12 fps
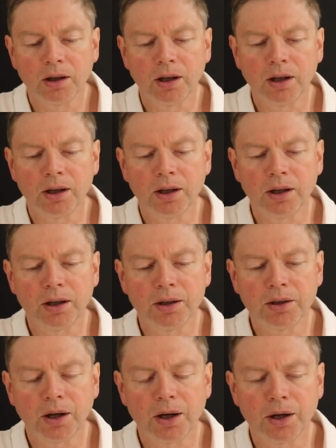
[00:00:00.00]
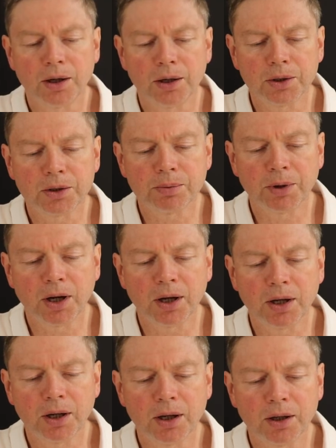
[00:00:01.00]
Let us
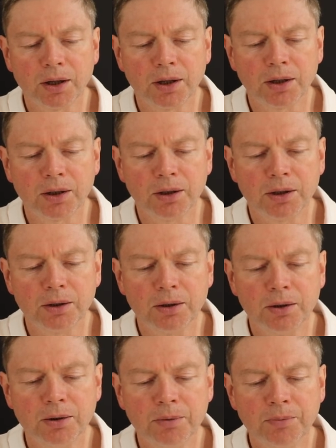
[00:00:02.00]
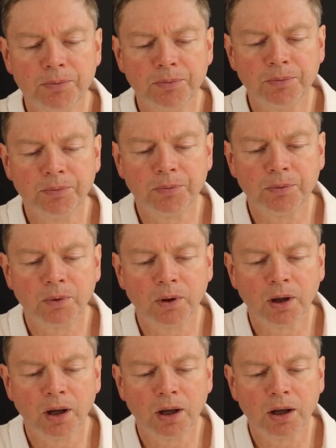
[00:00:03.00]
pray.
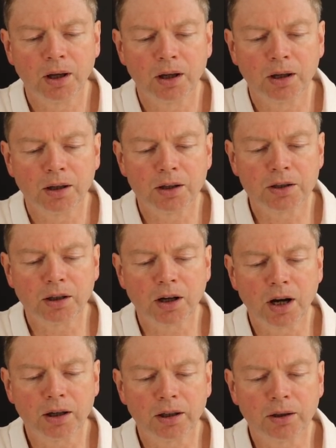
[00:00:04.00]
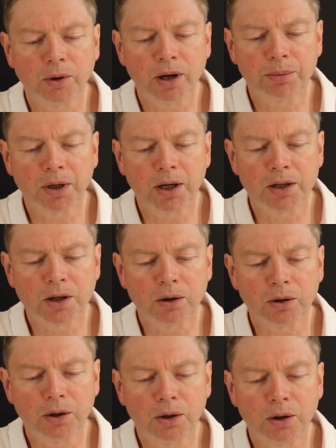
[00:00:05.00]
Listen kindly to our prayers,
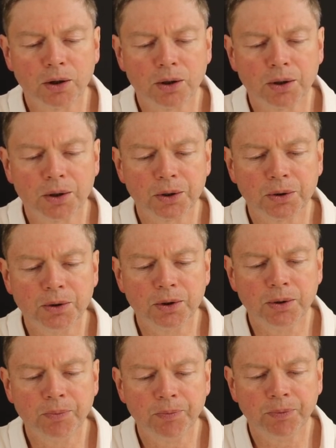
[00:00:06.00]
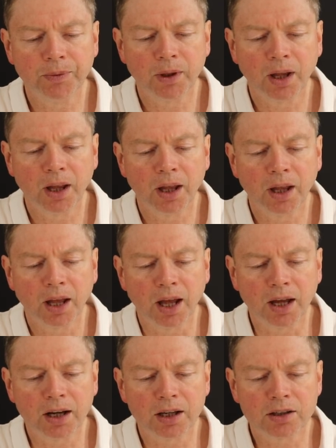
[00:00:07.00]
O Lord,
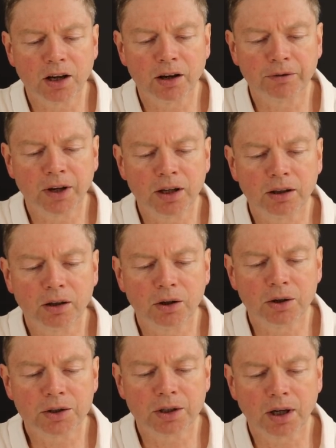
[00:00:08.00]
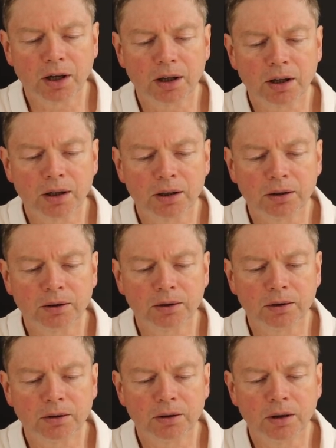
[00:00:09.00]
and as our faith in your
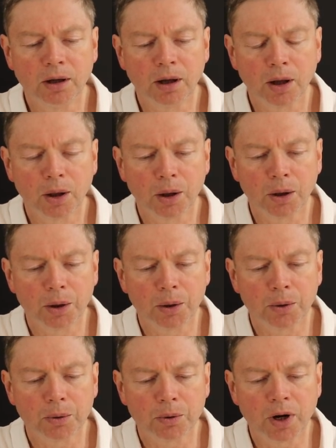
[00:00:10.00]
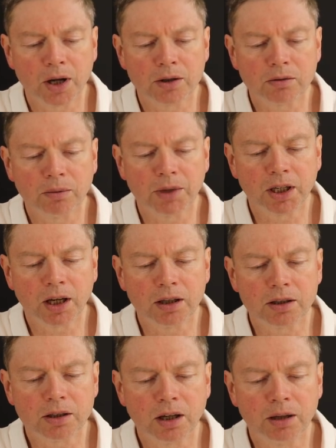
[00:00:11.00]
Son, raised from the dead
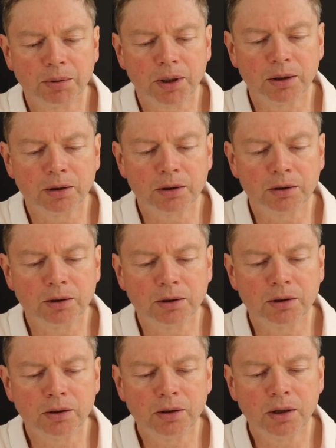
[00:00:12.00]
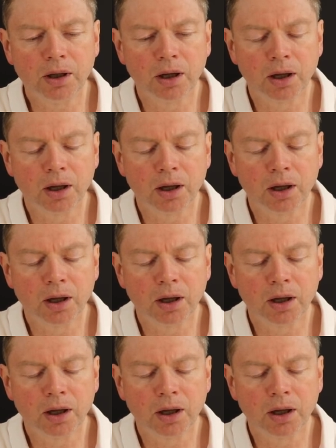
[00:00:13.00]
is deepened,